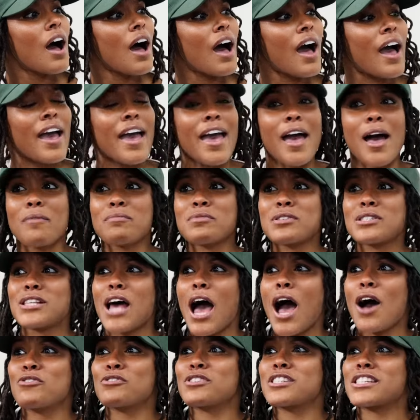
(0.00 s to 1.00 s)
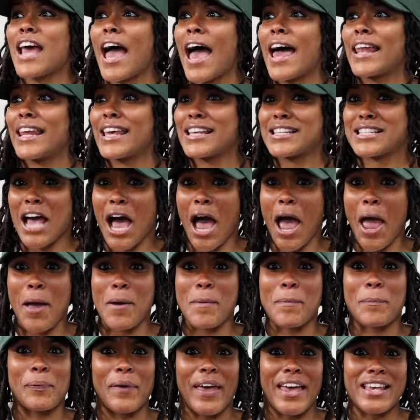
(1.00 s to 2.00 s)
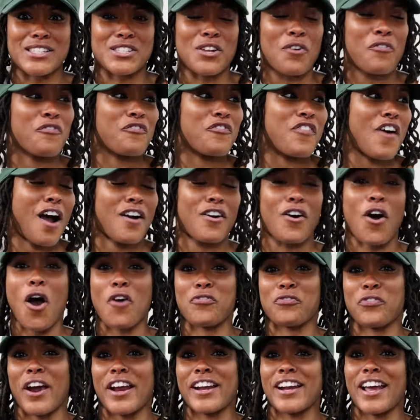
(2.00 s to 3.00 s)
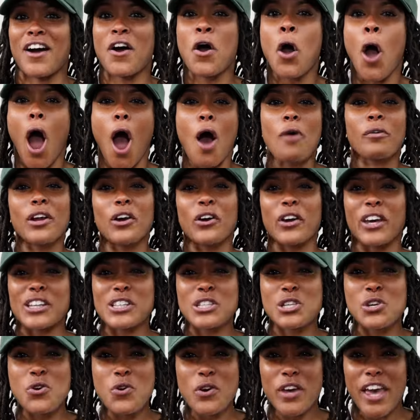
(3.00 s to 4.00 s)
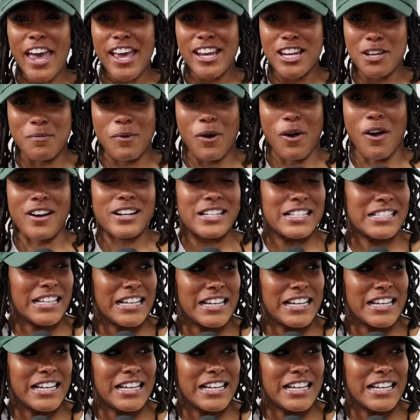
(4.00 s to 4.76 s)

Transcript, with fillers: I am so jealous. I am pissed the fuck off right now. I'm going to go get two candy bars.